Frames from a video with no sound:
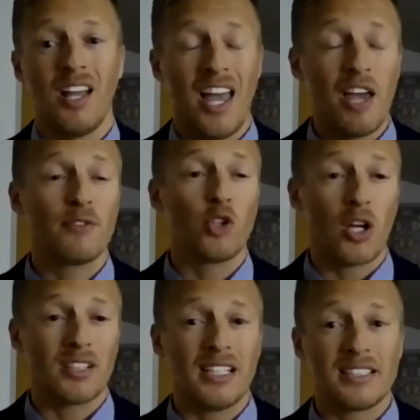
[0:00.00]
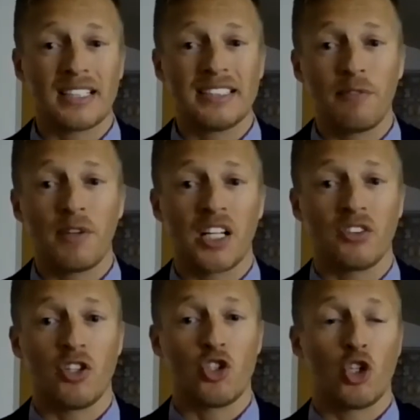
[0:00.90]
if not at least
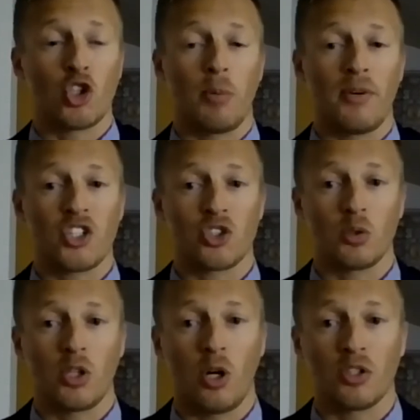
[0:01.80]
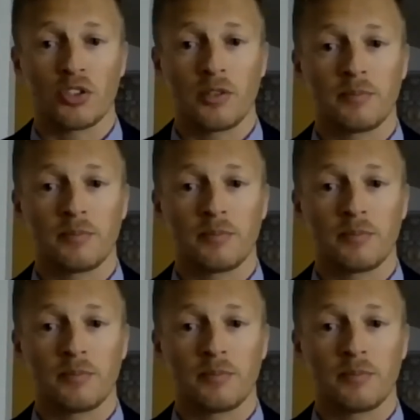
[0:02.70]
significantly reduce operational costs.